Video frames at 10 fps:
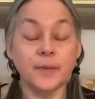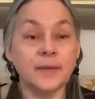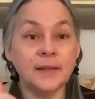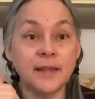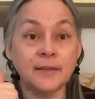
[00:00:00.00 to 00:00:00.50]

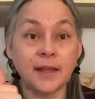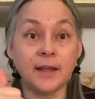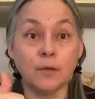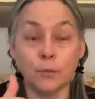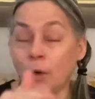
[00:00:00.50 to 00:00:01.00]
then they
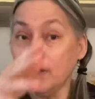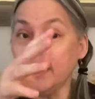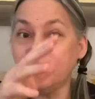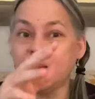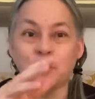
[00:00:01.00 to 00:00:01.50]
say
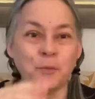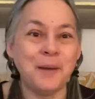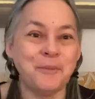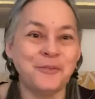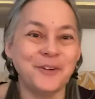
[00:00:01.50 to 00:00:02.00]
rolling, they do it
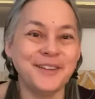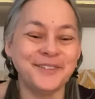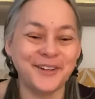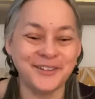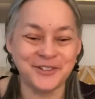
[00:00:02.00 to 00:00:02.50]
right before they
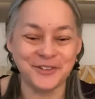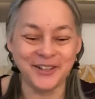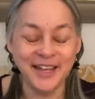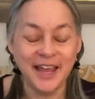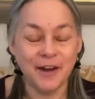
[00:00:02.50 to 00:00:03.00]
start
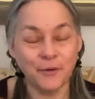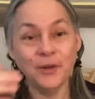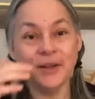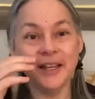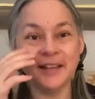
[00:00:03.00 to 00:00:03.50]
shooting,
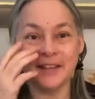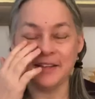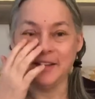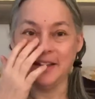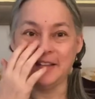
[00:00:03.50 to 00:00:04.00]
rolling, and
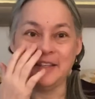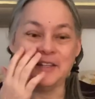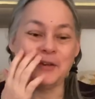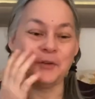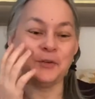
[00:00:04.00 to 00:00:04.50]
then the
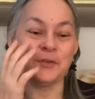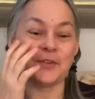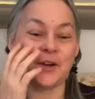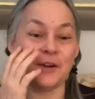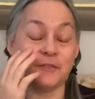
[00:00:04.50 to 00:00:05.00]
tears
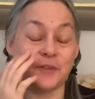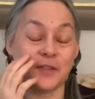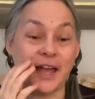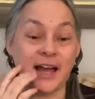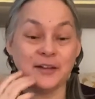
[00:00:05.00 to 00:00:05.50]
start for
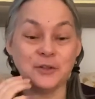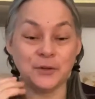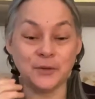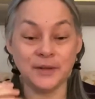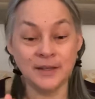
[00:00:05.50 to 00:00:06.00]
the
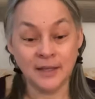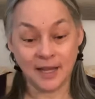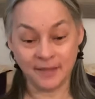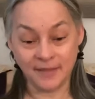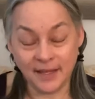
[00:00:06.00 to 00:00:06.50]
actor,
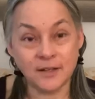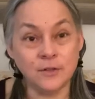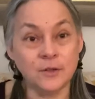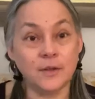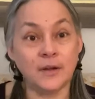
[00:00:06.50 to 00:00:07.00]
and they can
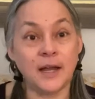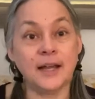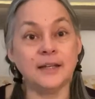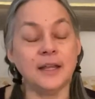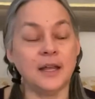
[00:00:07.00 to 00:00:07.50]
do their
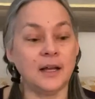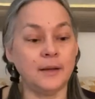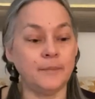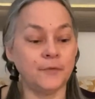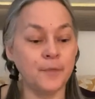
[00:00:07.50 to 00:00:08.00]
acting.
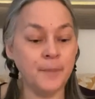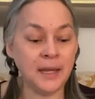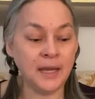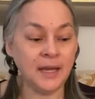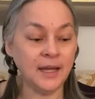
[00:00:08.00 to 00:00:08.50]
For
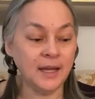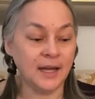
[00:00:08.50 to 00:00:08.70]
me,